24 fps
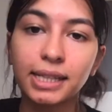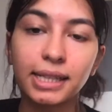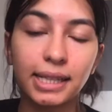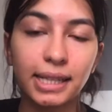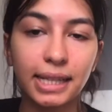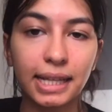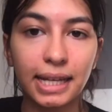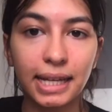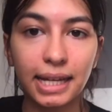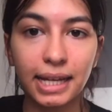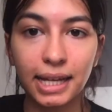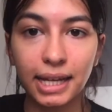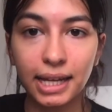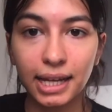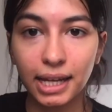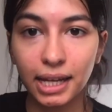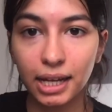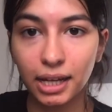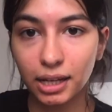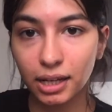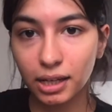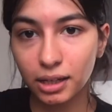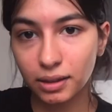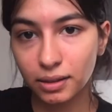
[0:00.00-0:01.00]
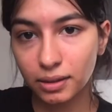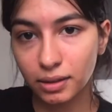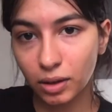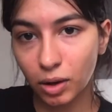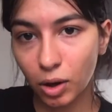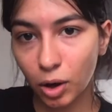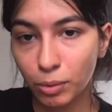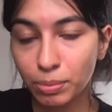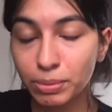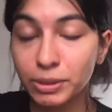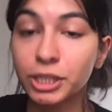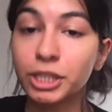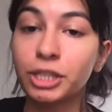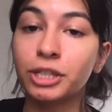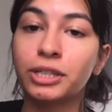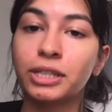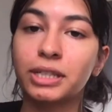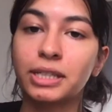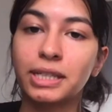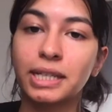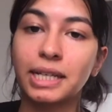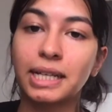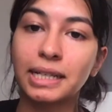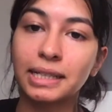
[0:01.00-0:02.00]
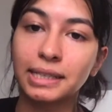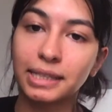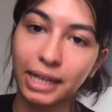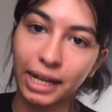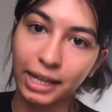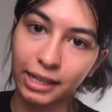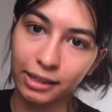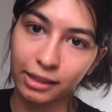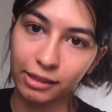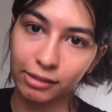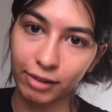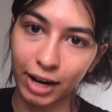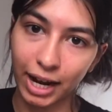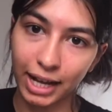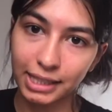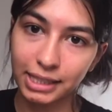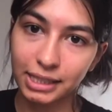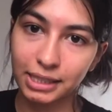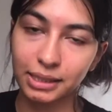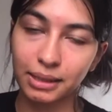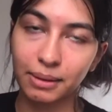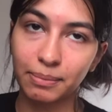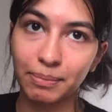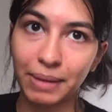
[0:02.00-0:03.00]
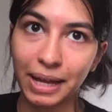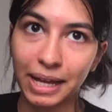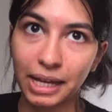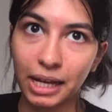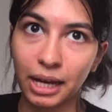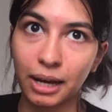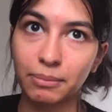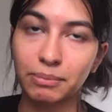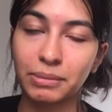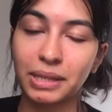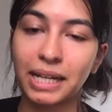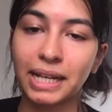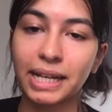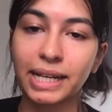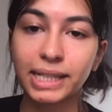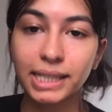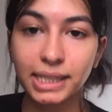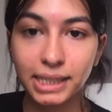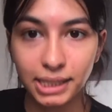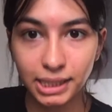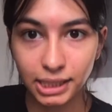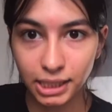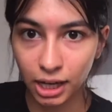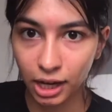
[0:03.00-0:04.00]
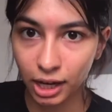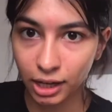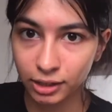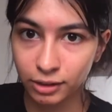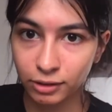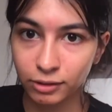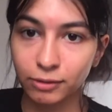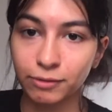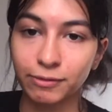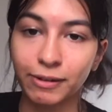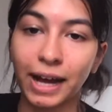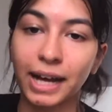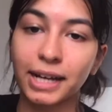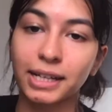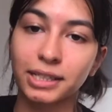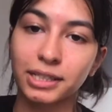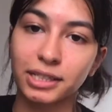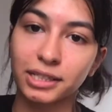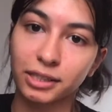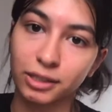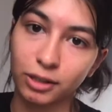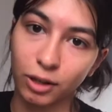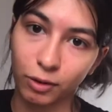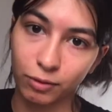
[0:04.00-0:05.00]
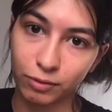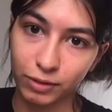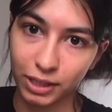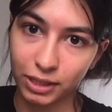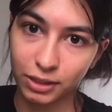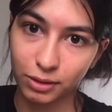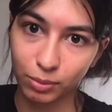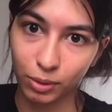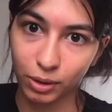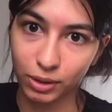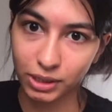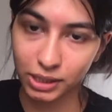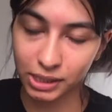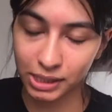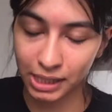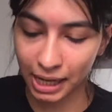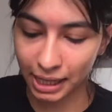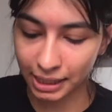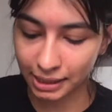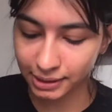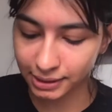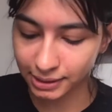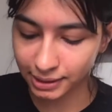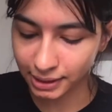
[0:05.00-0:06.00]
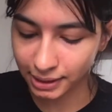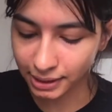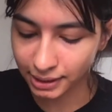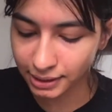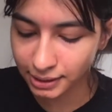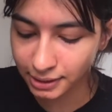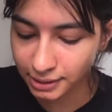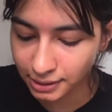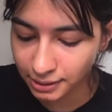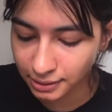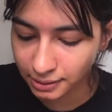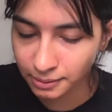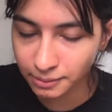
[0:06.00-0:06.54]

the opportunities and threats make up the external factors of the SWOT analysis.